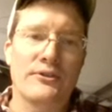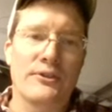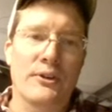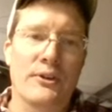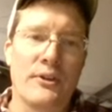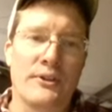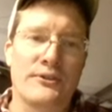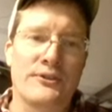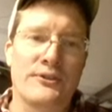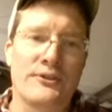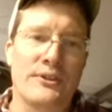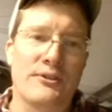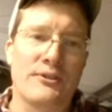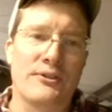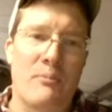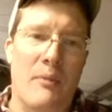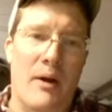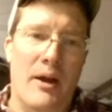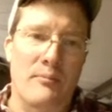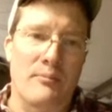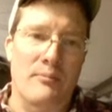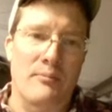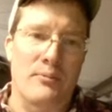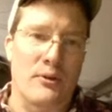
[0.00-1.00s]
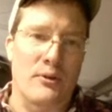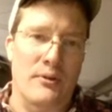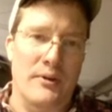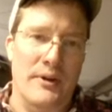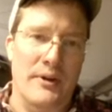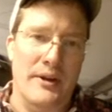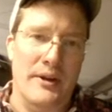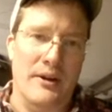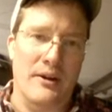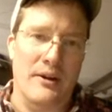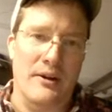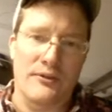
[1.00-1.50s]
So this is my
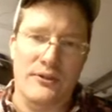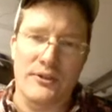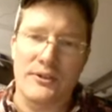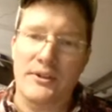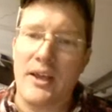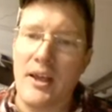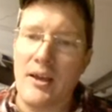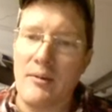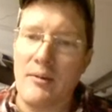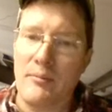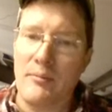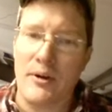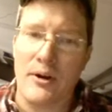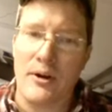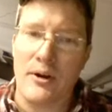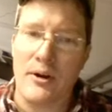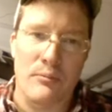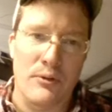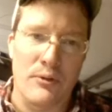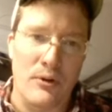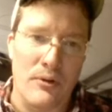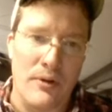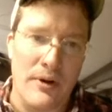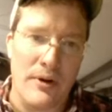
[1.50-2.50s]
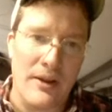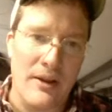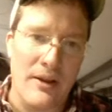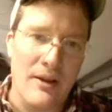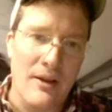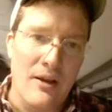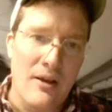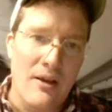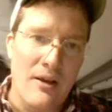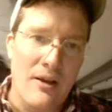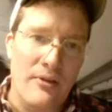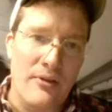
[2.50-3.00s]
brewery here. It's a 10-barrel brewery.
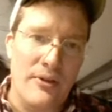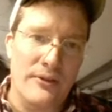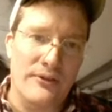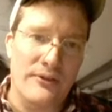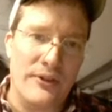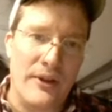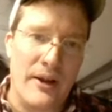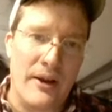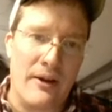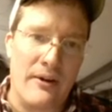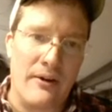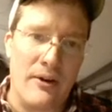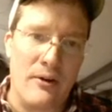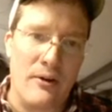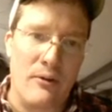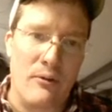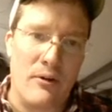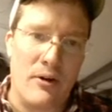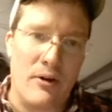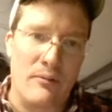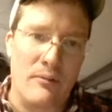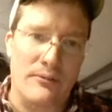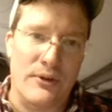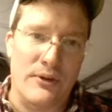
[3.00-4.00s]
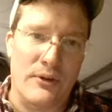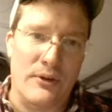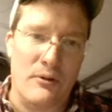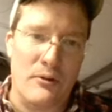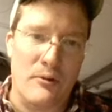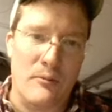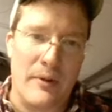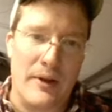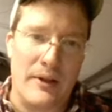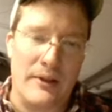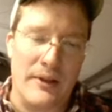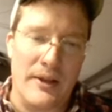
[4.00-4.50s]
This area where I'm
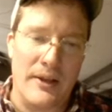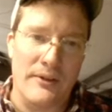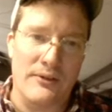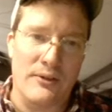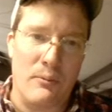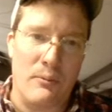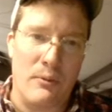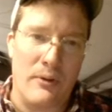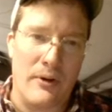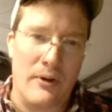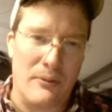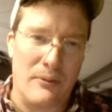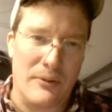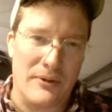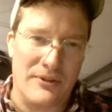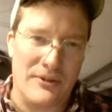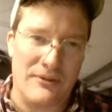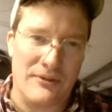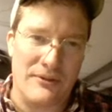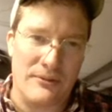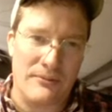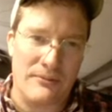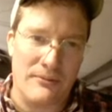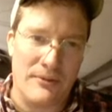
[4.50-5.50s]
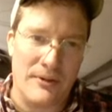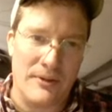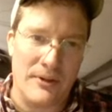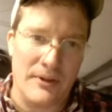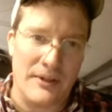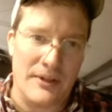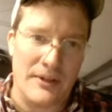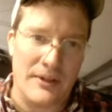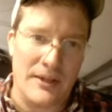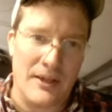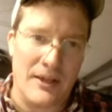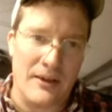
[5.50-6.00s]
circling my laser pointer, which is
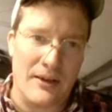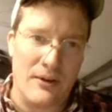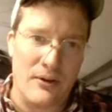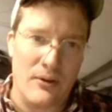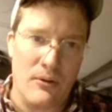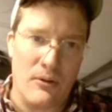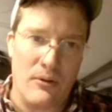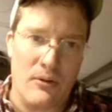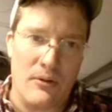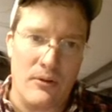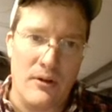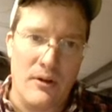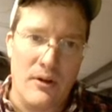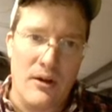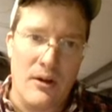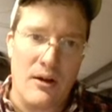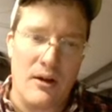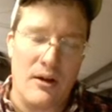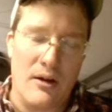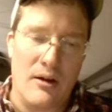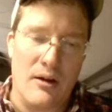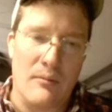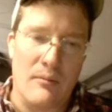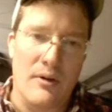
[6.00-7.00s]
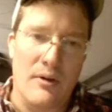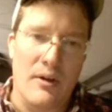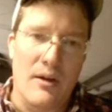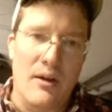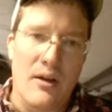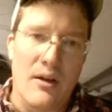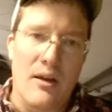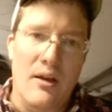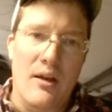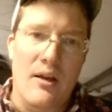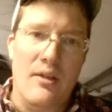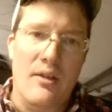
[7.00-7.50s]
really dang cool,
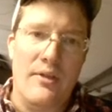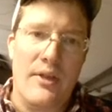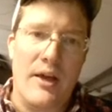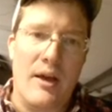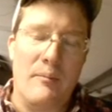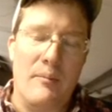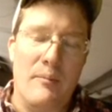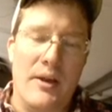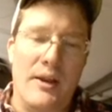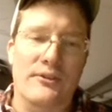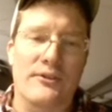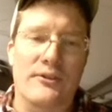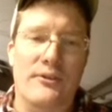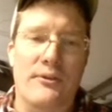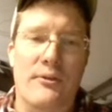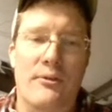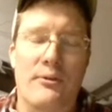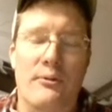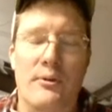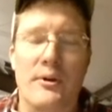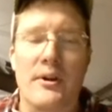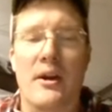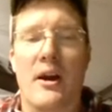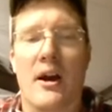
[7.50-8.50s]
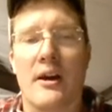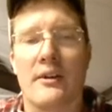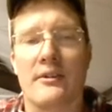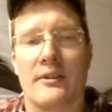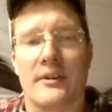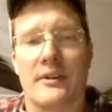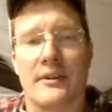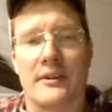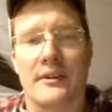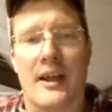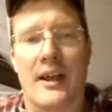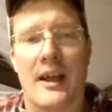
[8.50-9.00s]
that makes
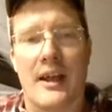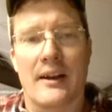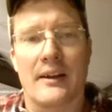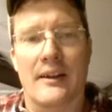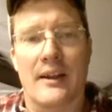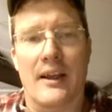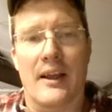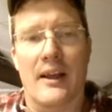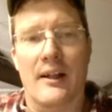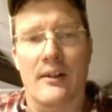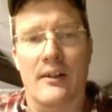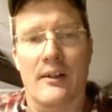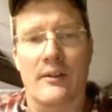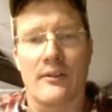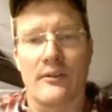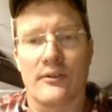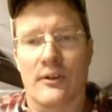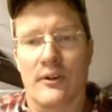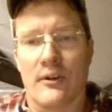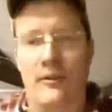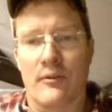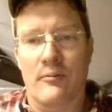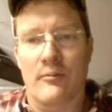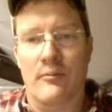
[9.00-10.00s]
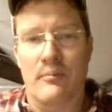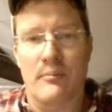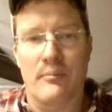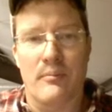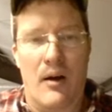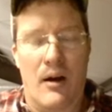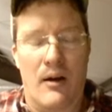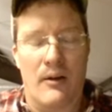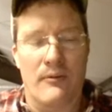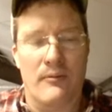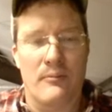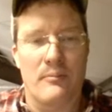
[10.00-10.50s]
310 gallons
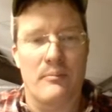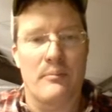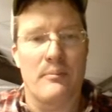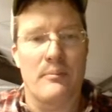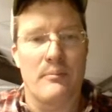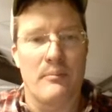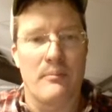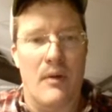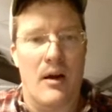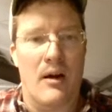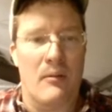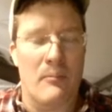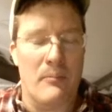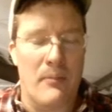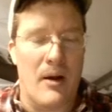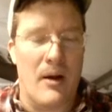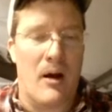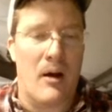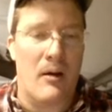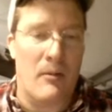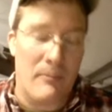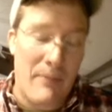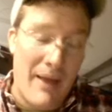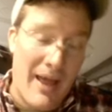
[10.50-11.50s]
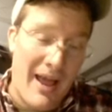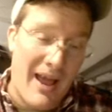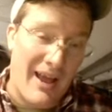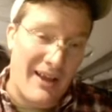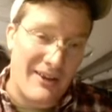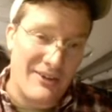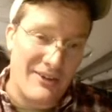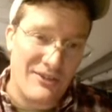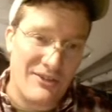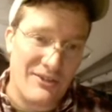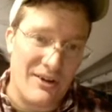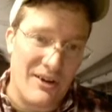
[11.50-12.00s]
of a
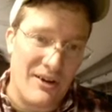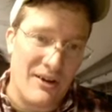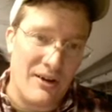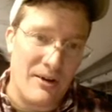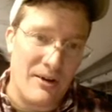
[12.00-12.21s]
batch,